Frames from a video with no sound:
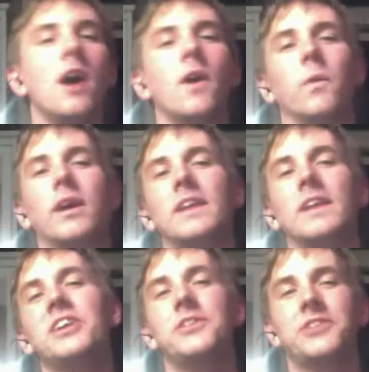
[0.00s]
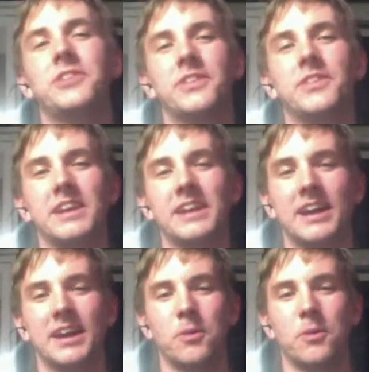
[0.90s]
Keys did the opening
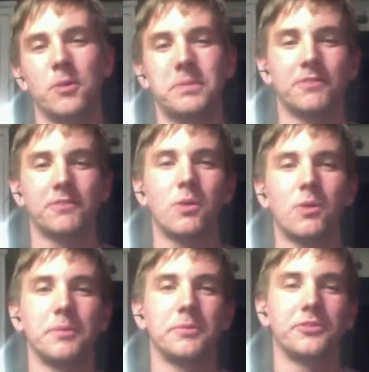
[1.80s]
for Quantum of Solace.